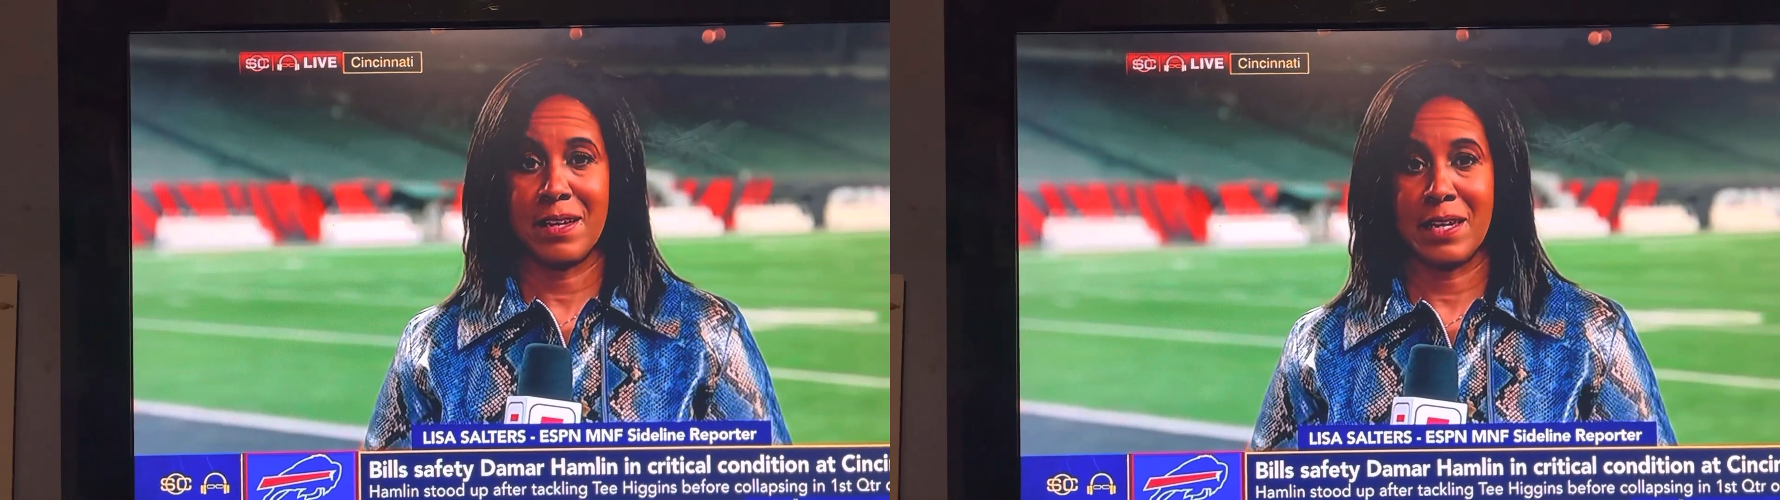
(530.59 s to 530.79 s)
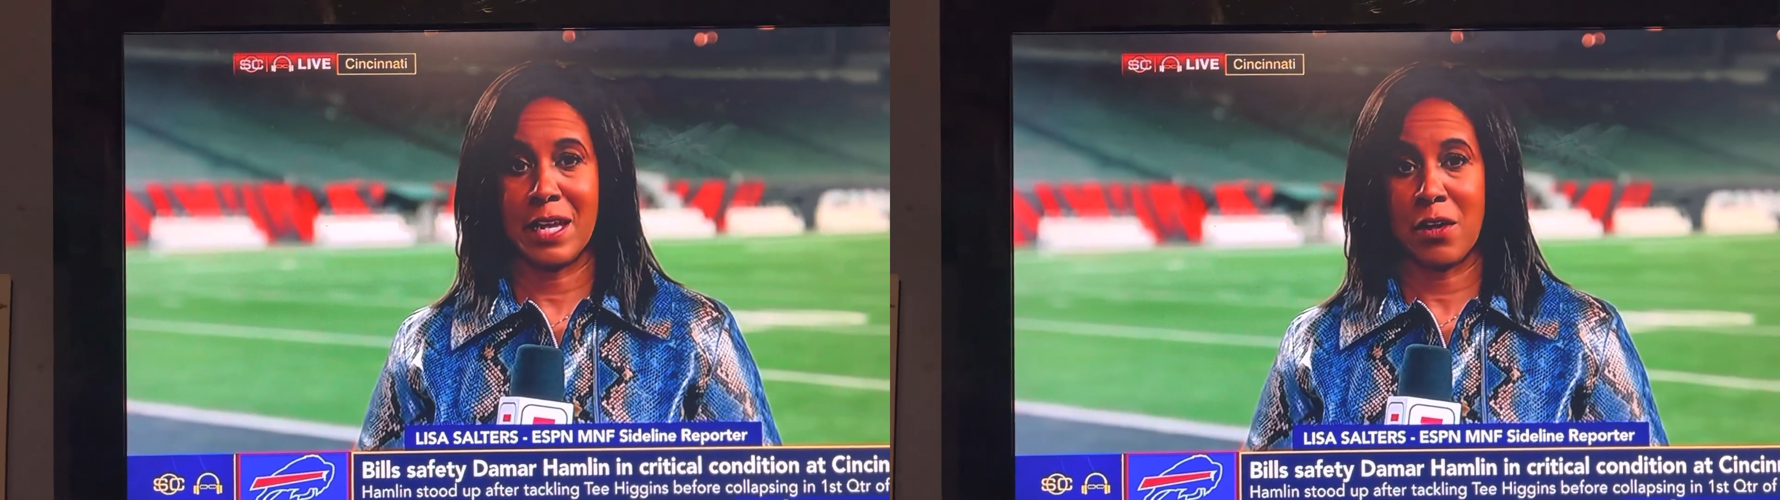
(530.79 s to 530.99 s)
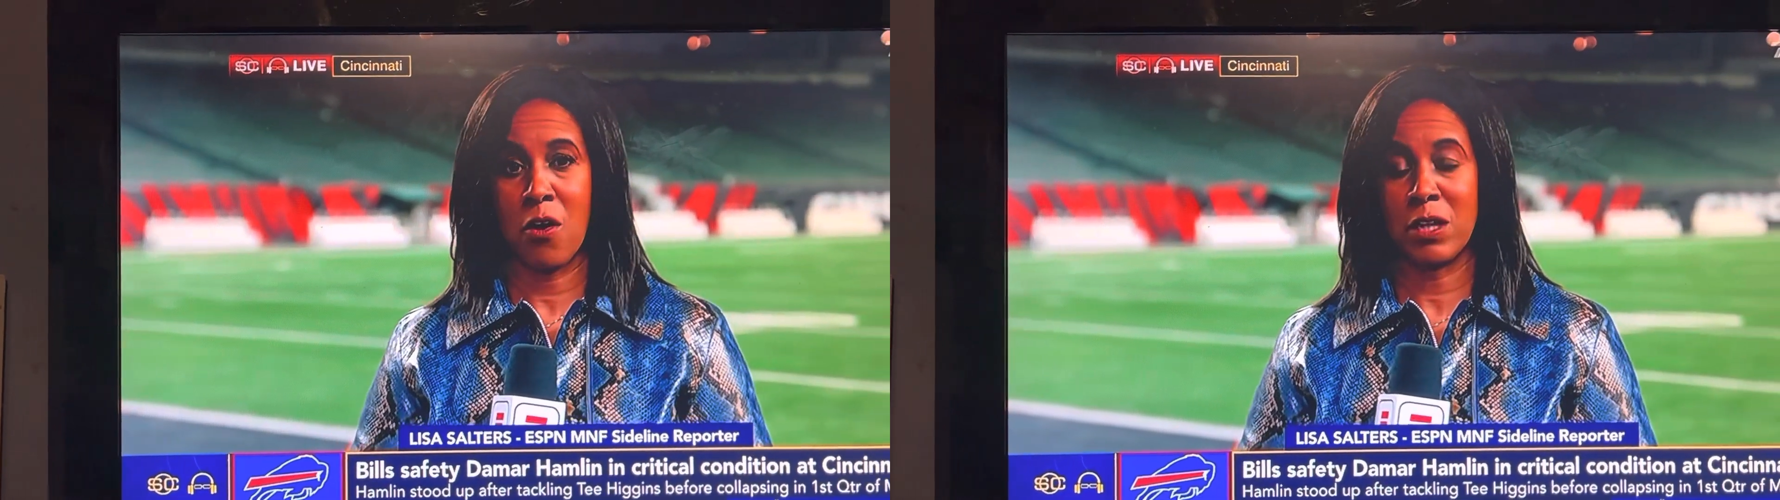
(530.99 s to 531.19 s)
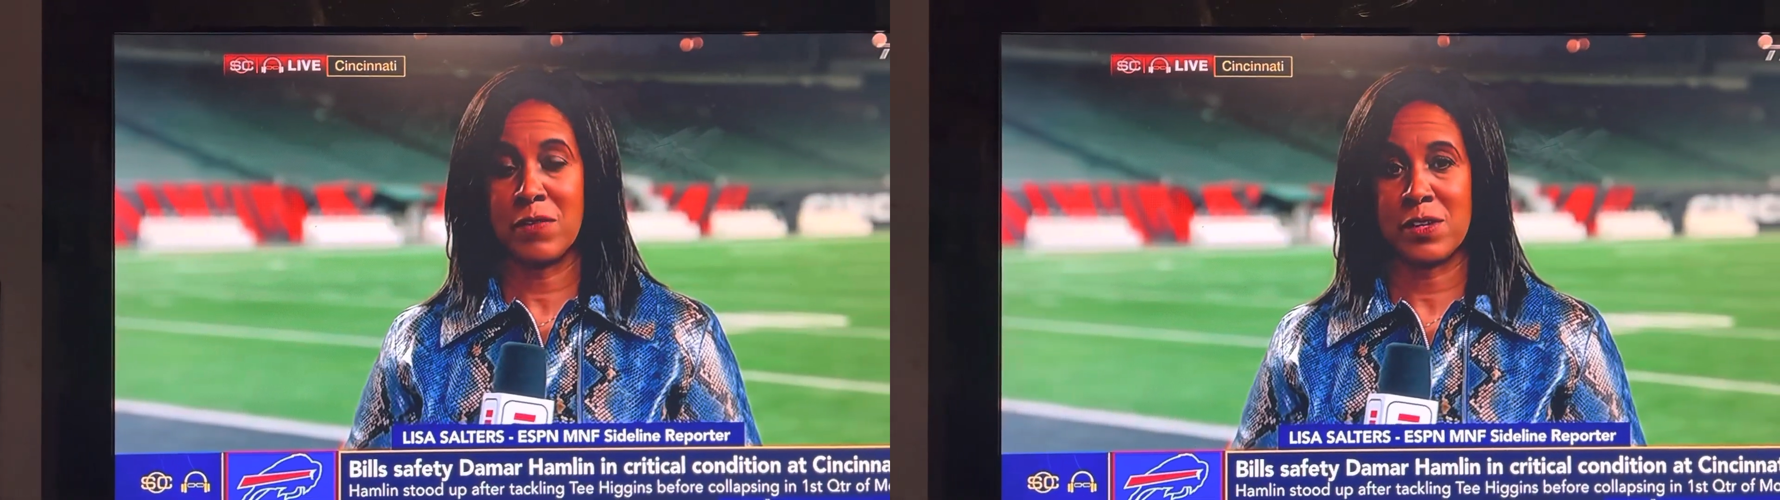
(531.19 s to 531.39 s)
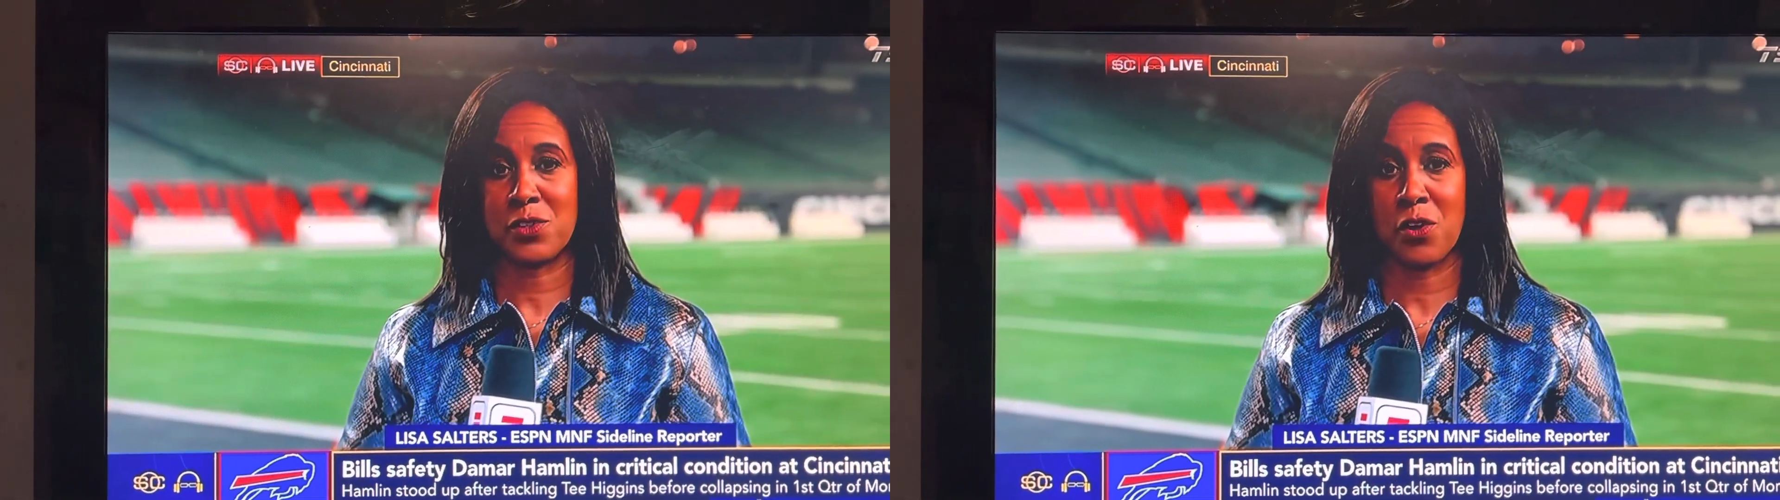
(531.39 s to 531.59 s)
like all of
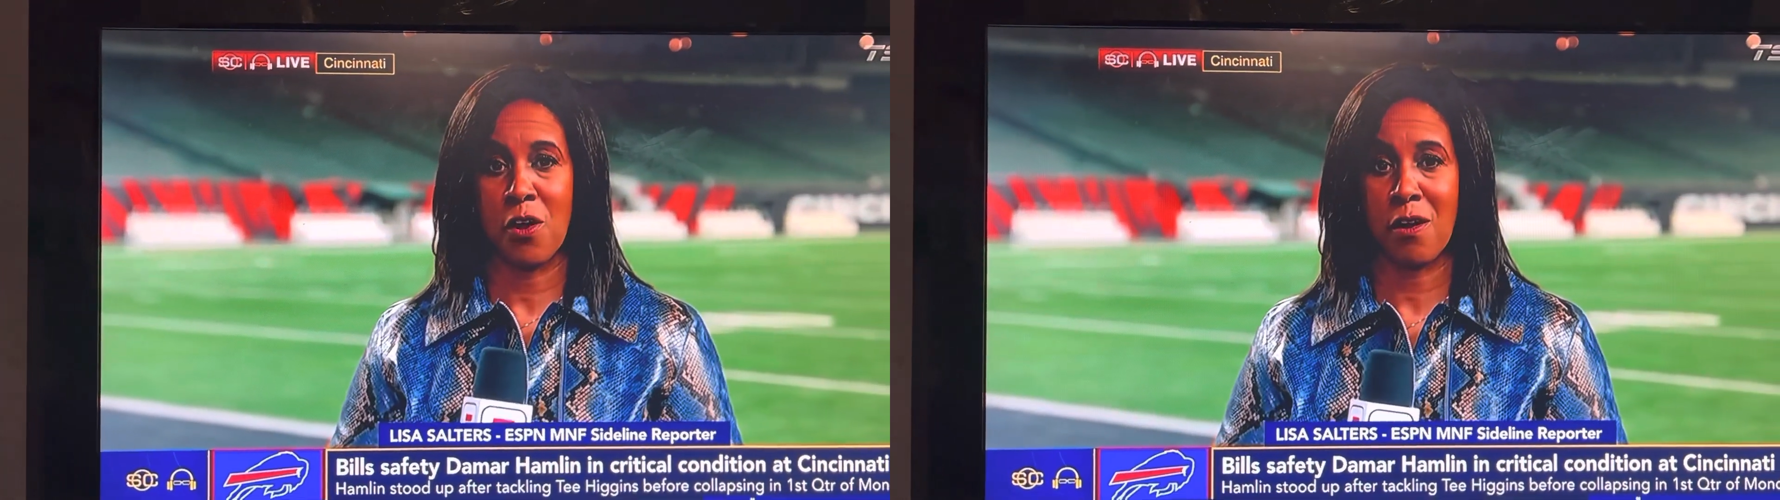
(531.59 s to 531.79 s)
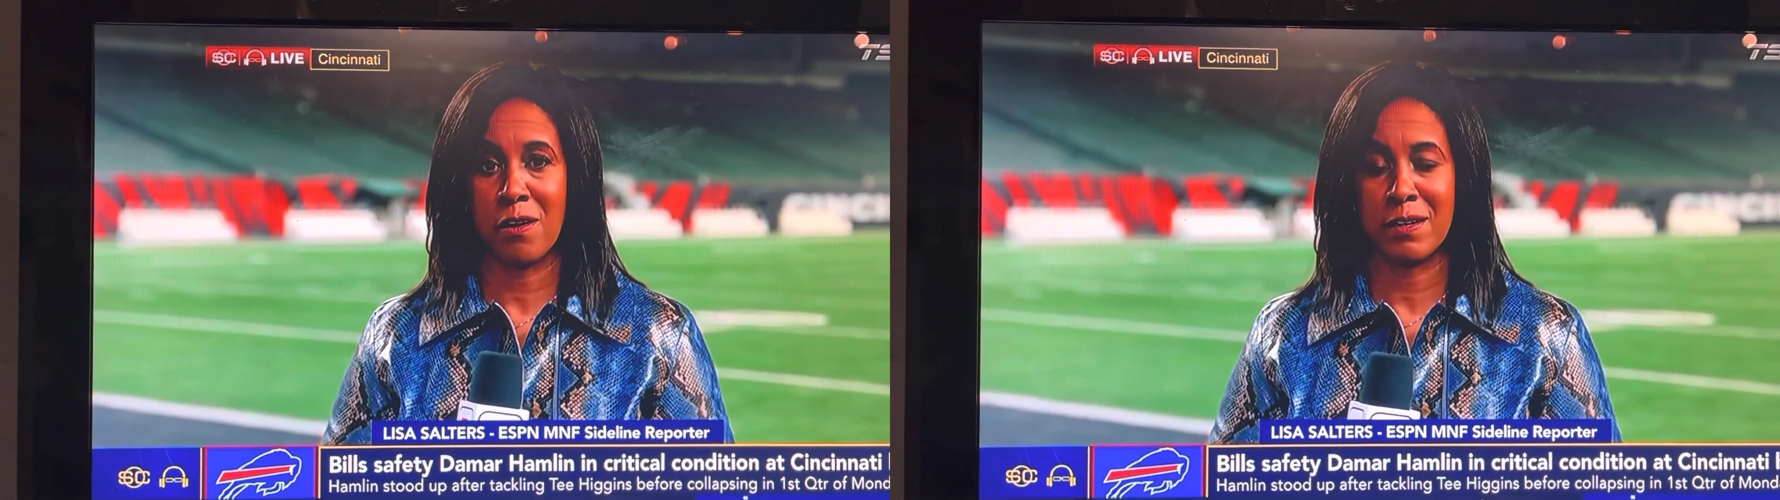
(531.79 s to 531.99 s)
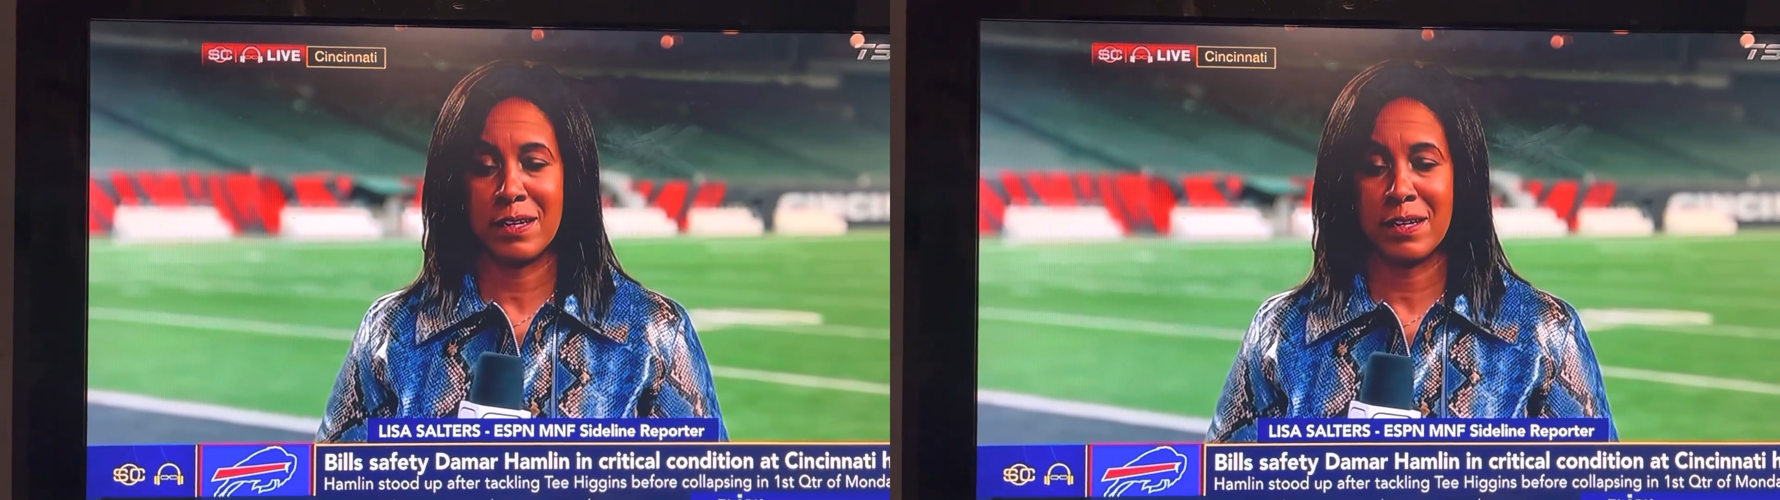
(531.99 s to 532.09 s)
us are.